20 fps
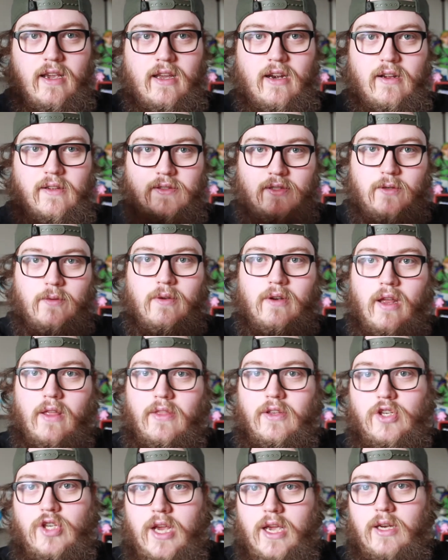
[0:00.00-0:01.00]
and I'll do it on
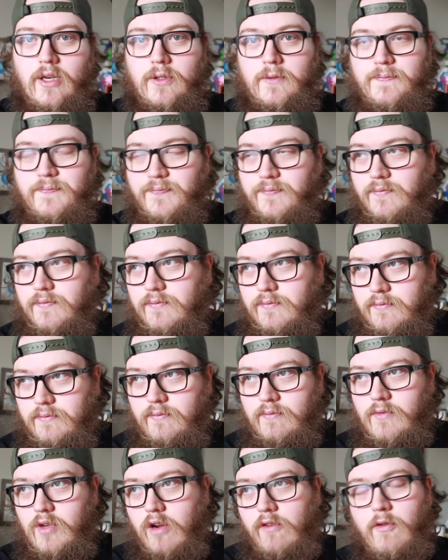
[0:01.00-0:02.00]
the channel,
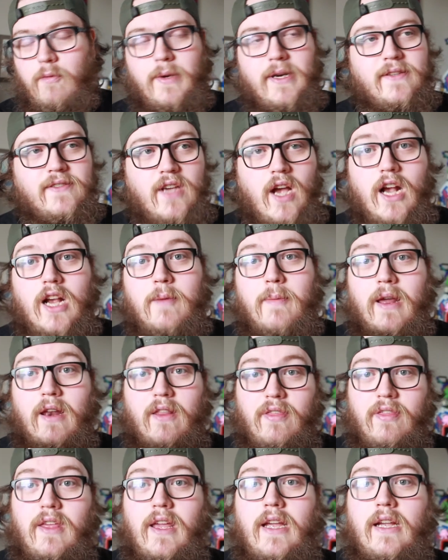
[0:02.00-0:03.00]
or for me to talk about a
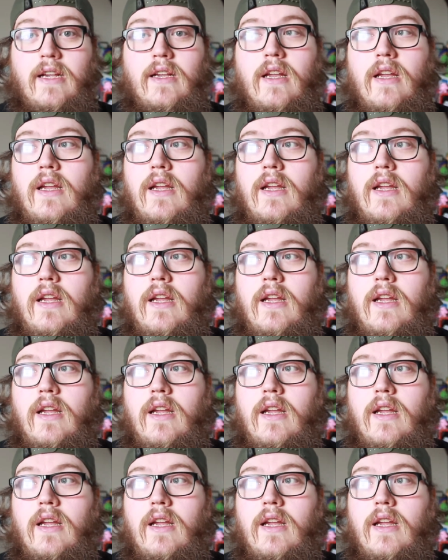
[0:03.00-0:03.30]
thing.